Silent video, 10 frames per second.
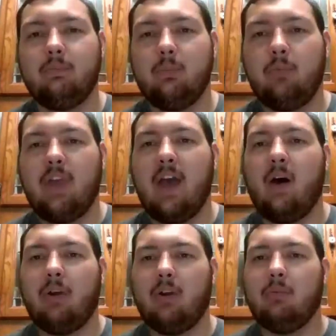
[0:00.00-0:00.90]

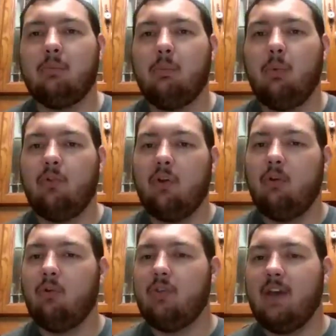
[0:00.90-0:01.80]
scouting
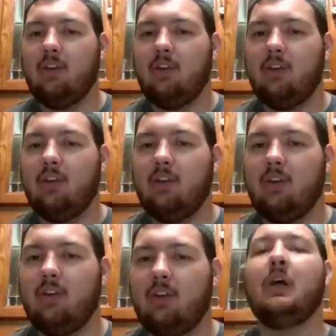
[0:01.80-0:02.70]
platoons, things like
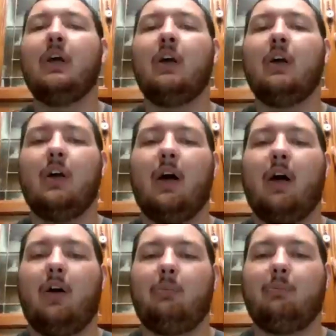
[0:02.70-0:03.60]
that.
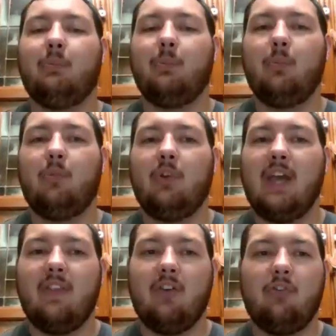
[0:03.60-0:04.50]
So
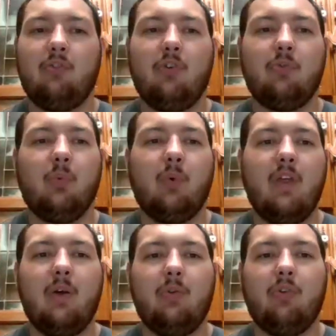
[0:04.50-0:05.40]
yeah, this is just one of
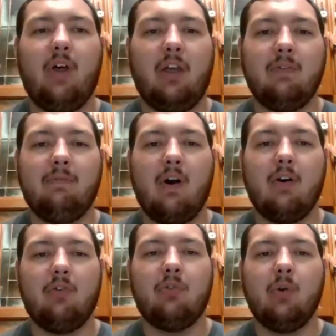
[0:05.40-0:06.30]
those like
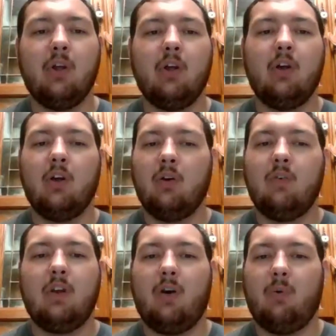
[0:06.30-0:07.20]
first,
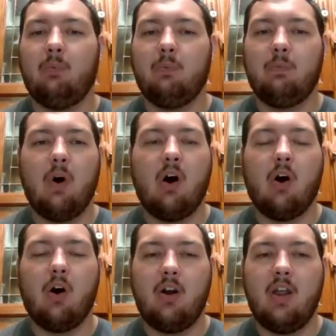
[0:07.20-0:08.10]
you know,
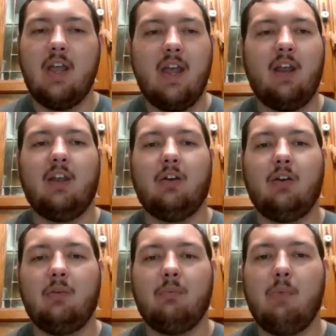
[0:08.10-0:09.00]
hard hitting
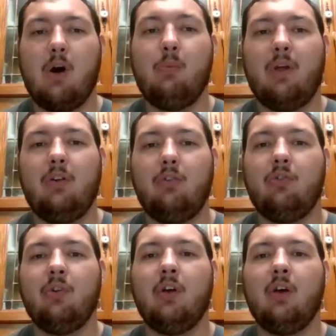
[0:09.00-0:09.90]
moments.